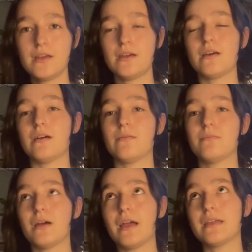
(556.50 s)

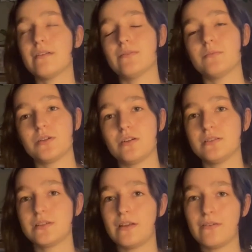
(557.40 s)
I gave them to her,
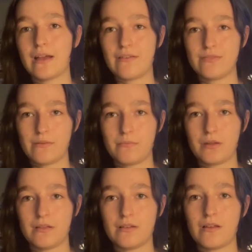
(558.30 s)
so I don't have them,
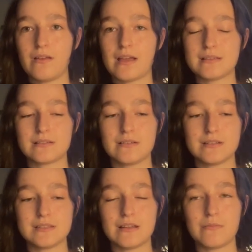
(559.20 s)
but I'll ask her to
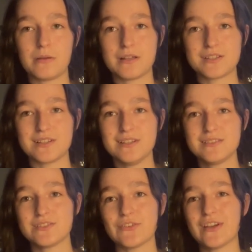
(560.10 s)
send a picture
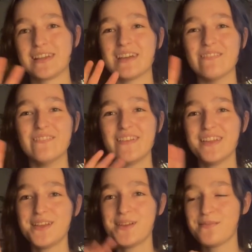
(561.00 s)
so I can
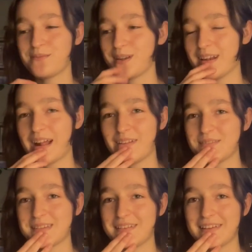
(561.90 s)
put it up
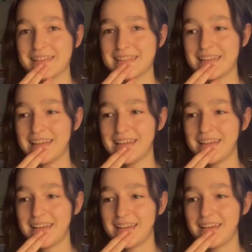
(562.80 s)
so you can see.
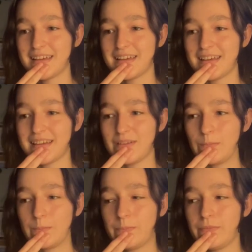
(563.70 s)

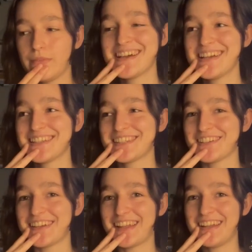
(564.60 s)
So
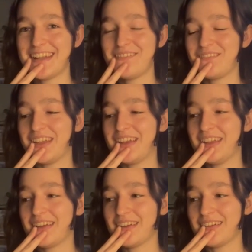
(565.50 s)
I ended up
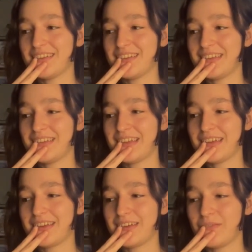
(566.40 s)
knitting
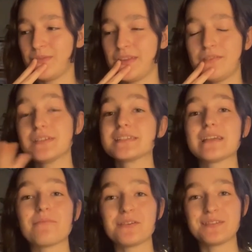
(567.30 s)
like it was
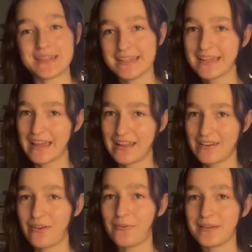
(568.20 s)
Summerlee again,
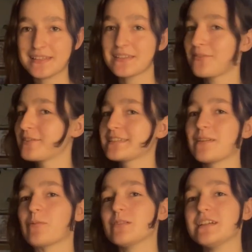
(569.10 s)
always
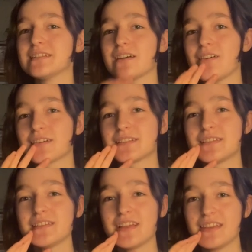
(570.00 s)
Summerlee
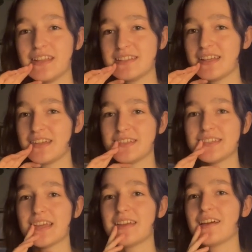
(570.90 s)
socks unless I
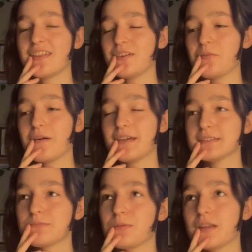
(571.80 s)
say
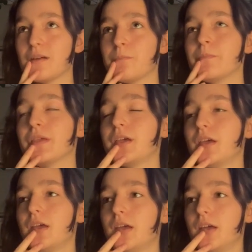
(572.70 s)
otherwise, but
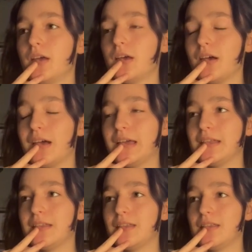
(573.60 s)

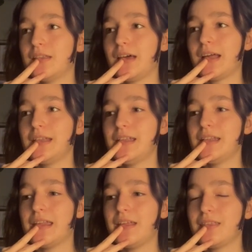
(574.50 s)
I had to
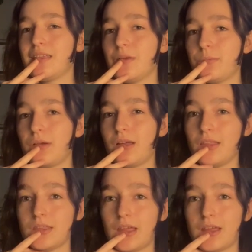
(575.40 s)
knit them
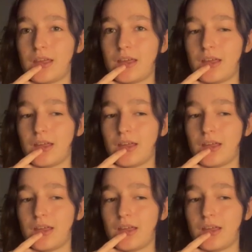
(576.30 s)
and like